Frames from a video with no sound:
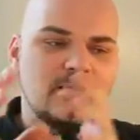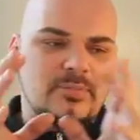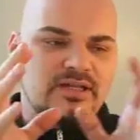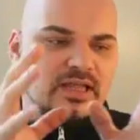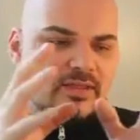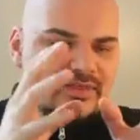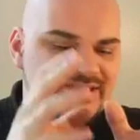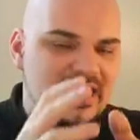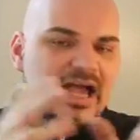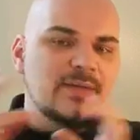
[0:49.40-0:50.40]
but the
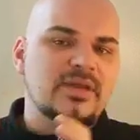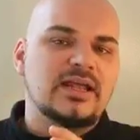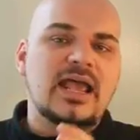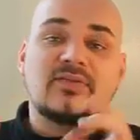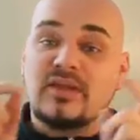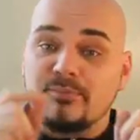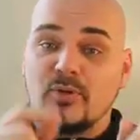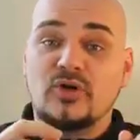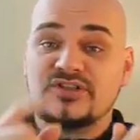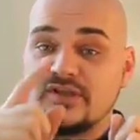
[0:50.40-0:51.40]
timing and the
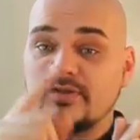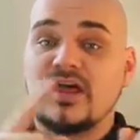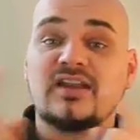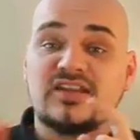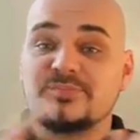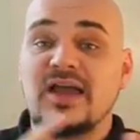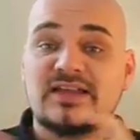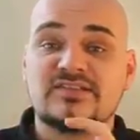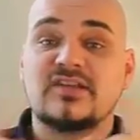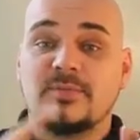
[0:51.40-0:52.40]
importance of a lot of these
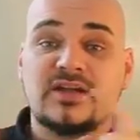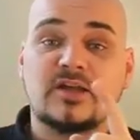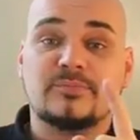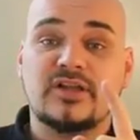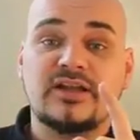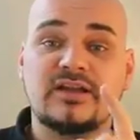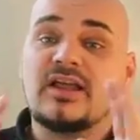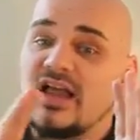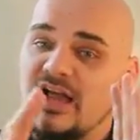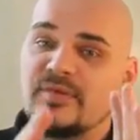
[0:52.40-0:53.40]
passes that are being completed,
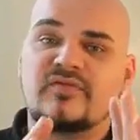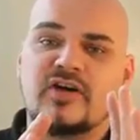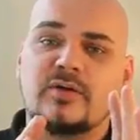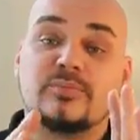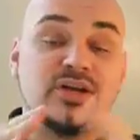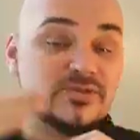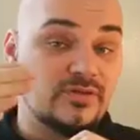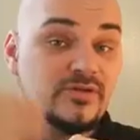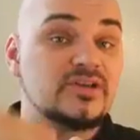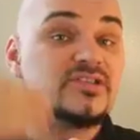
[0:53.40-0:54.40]
I've been very impressed
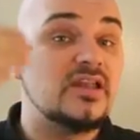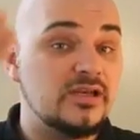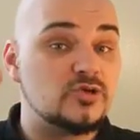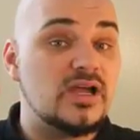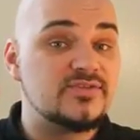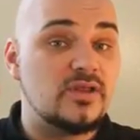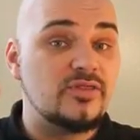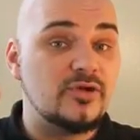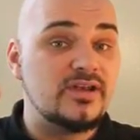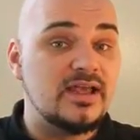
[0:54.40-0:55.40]
with. They're extending drives on
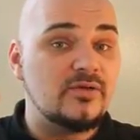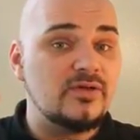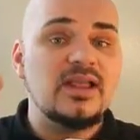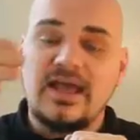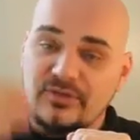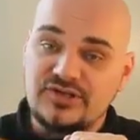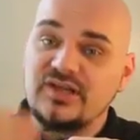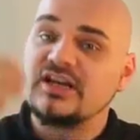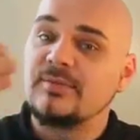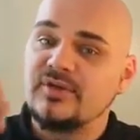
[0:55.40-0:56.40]
third down, and they're
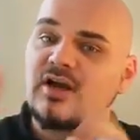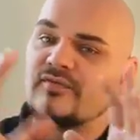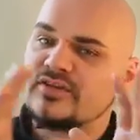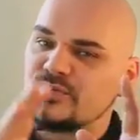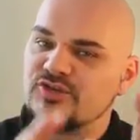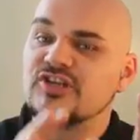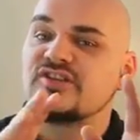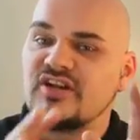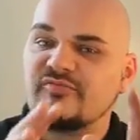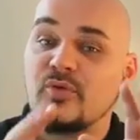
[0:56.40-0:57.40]
setting up the offense with just
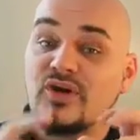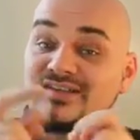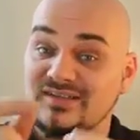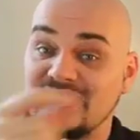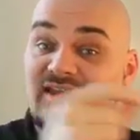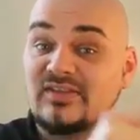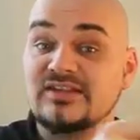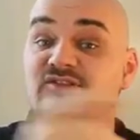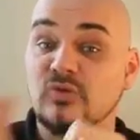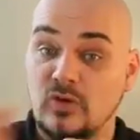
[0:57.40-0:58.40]
enough points to get
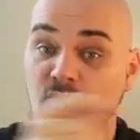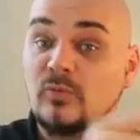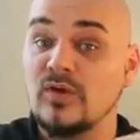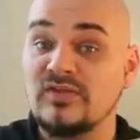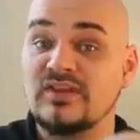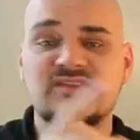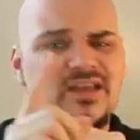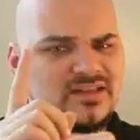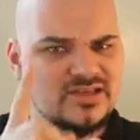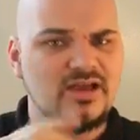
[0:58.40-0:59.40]
these to go and win these
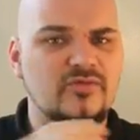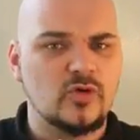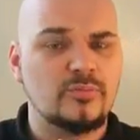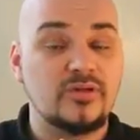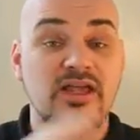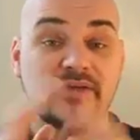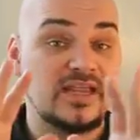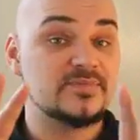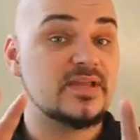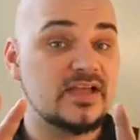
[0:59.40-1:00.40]
tough road playoff
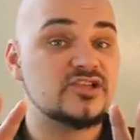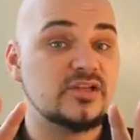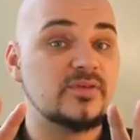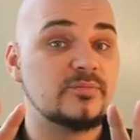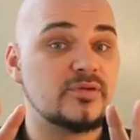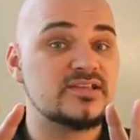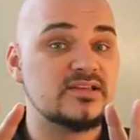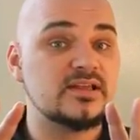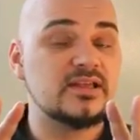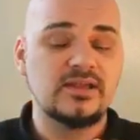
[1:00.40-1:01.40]
games. I've actually been impressed
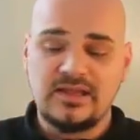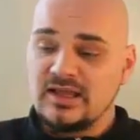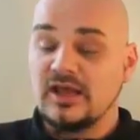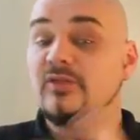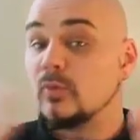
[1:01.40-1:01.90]
lately. The